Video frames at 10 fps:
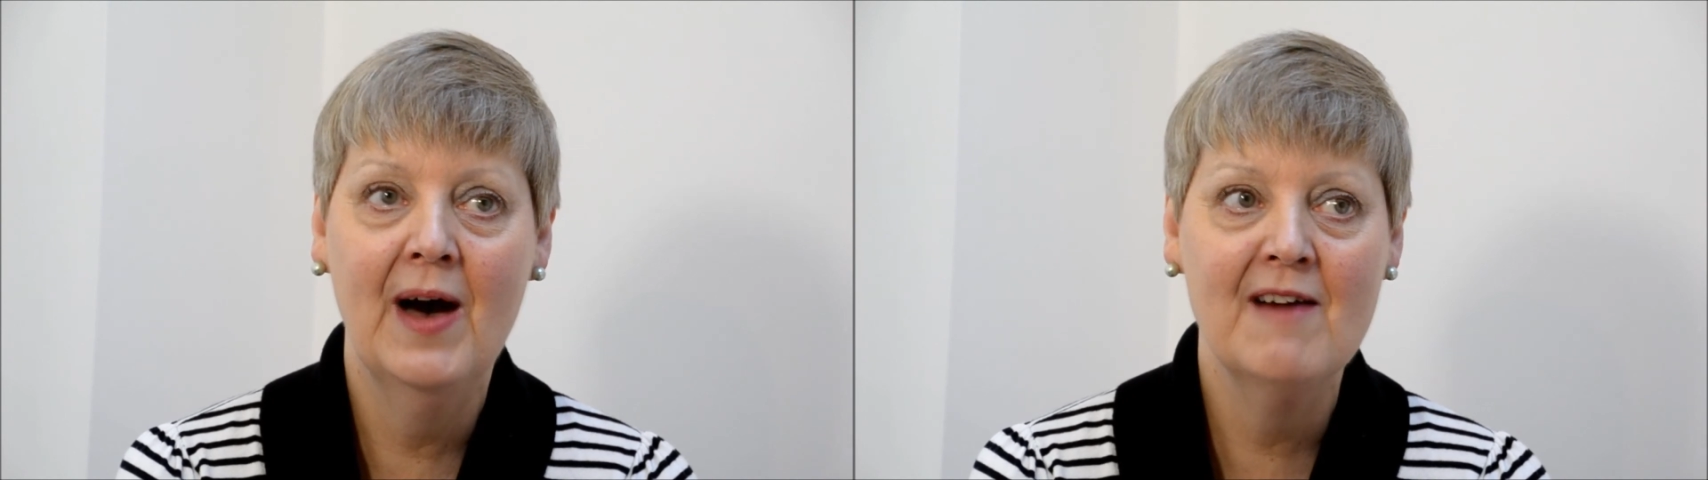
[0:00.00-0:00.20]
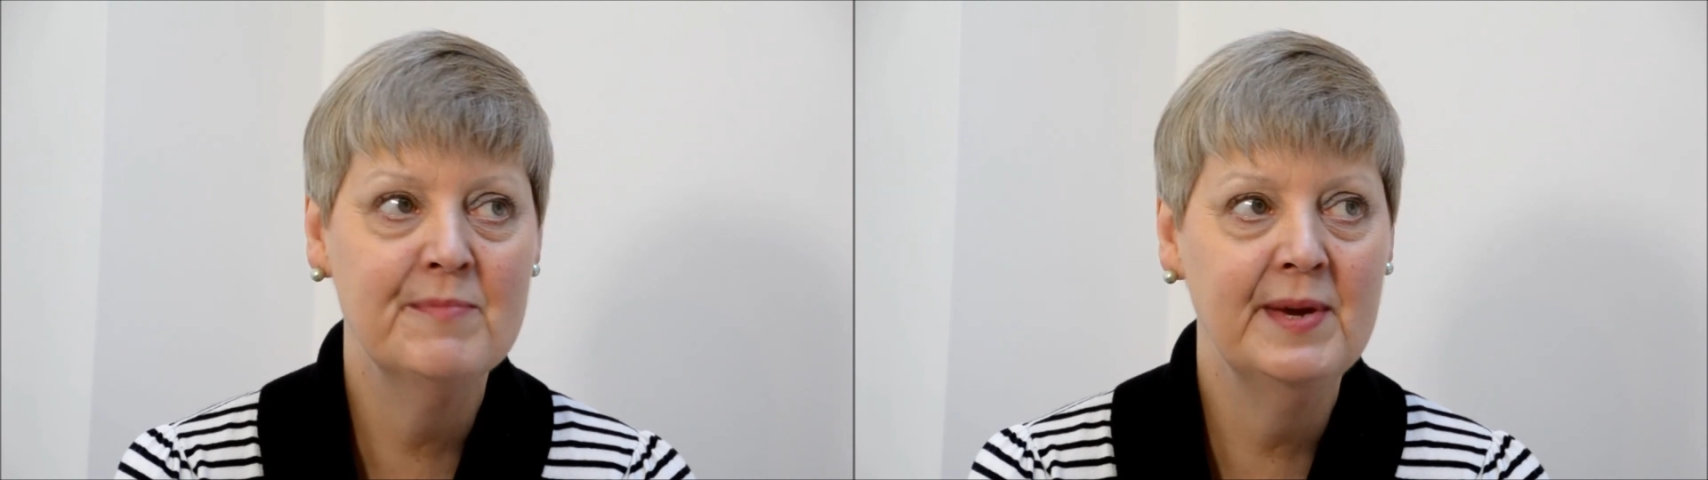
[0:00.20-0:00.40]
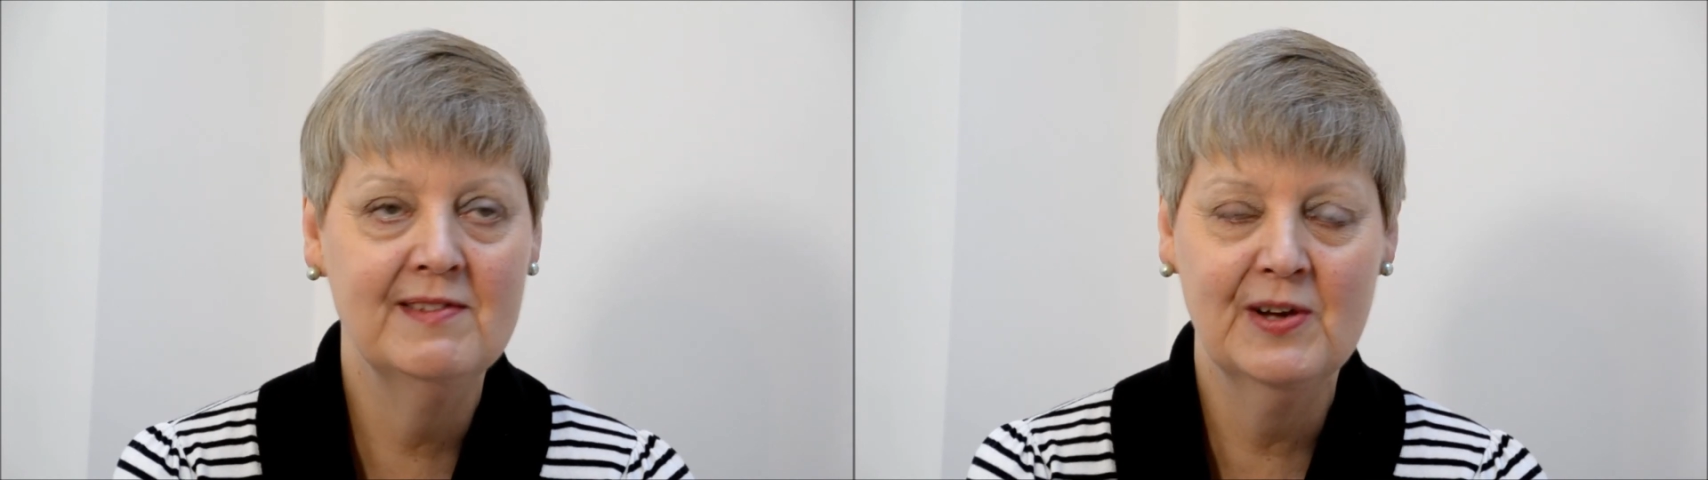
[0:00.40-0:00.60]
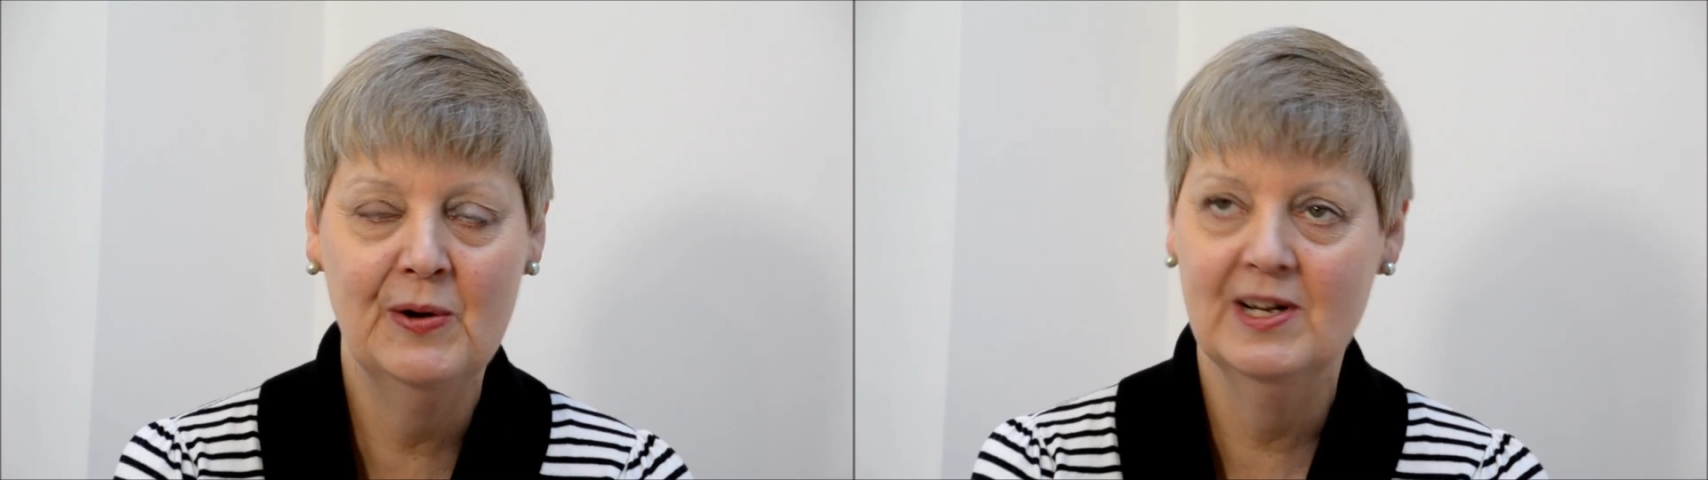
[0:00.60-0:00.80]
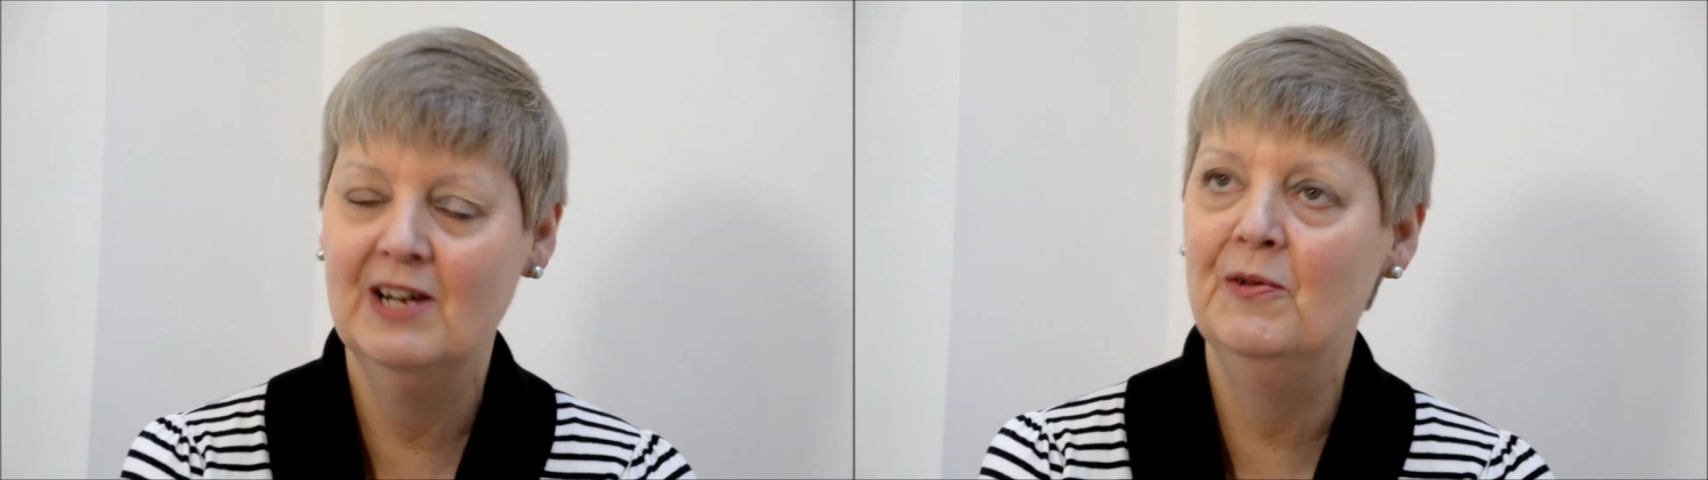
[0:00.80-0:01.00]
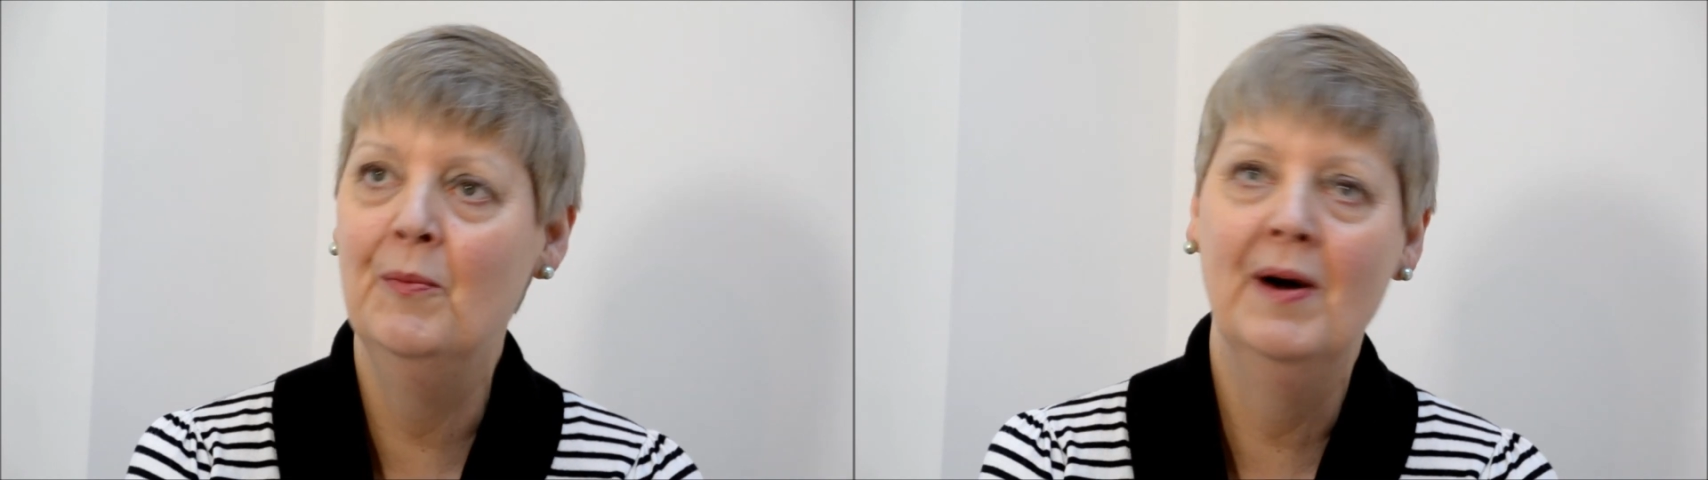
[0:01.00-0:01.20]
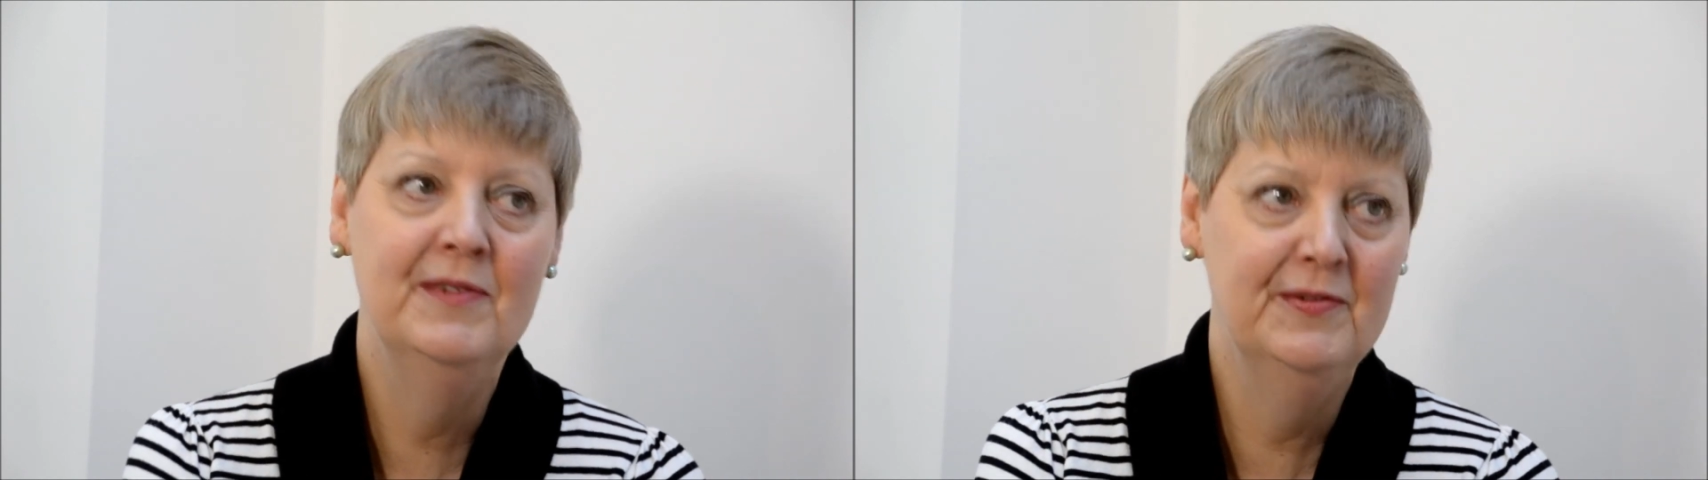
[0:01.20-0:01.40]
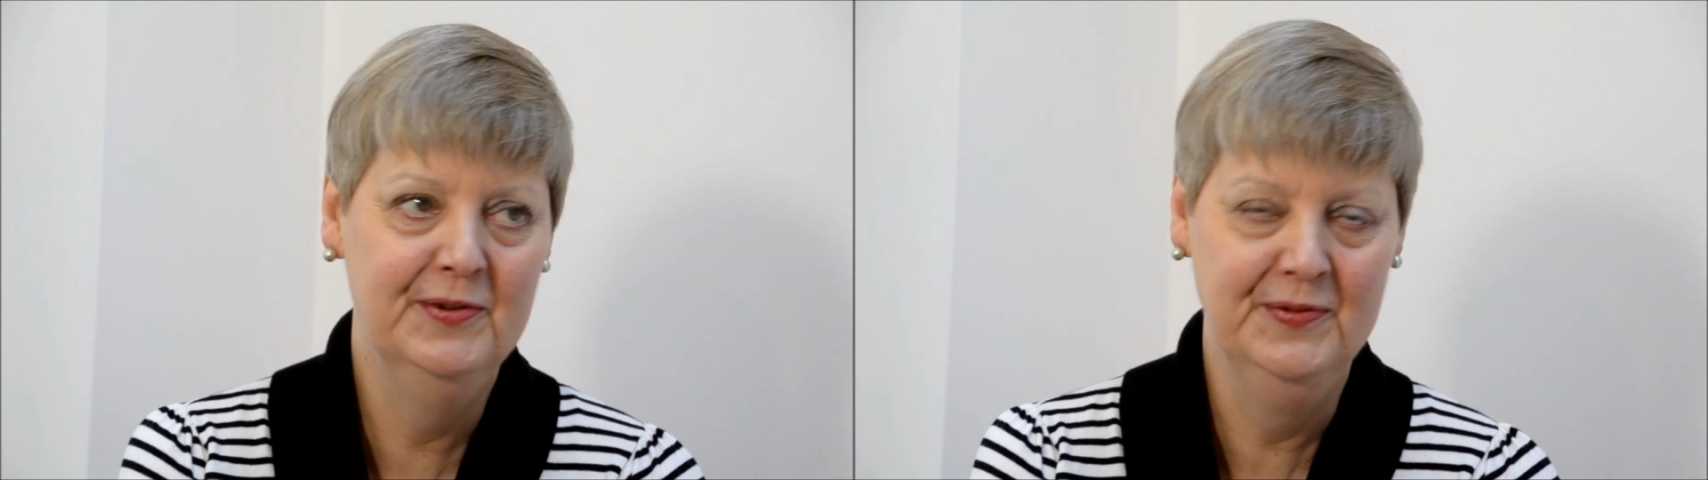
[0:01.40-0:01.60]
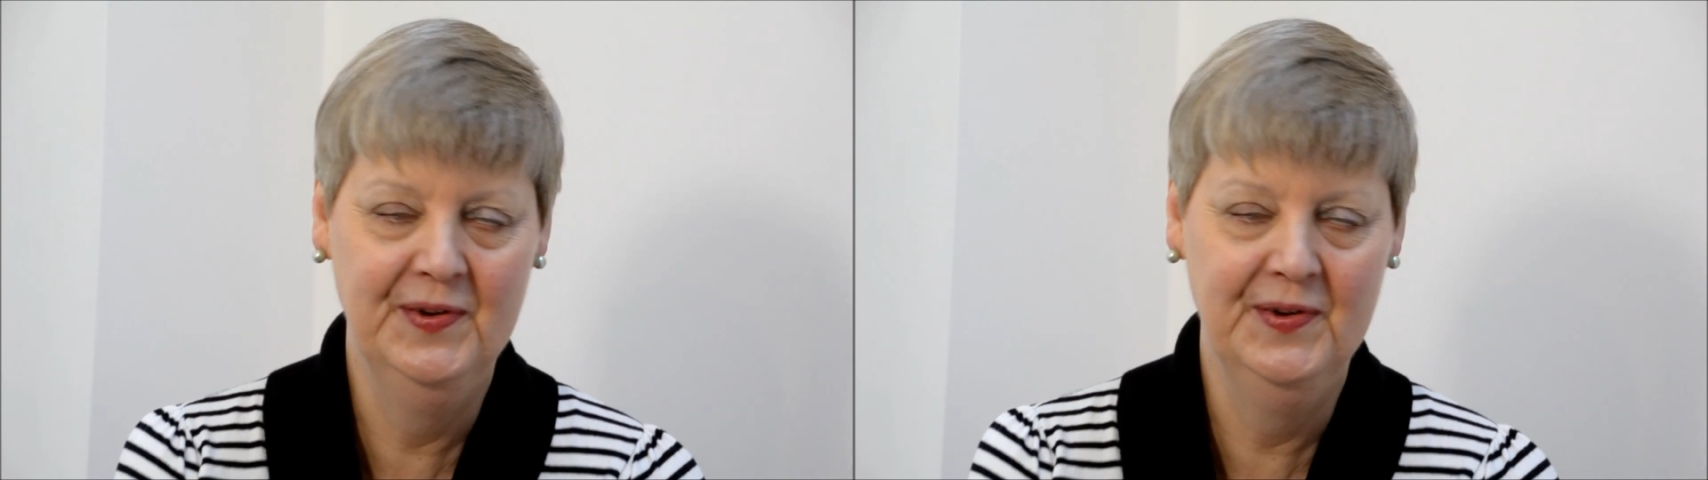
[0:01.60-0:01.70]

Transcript: I haven't been told I look wonderful for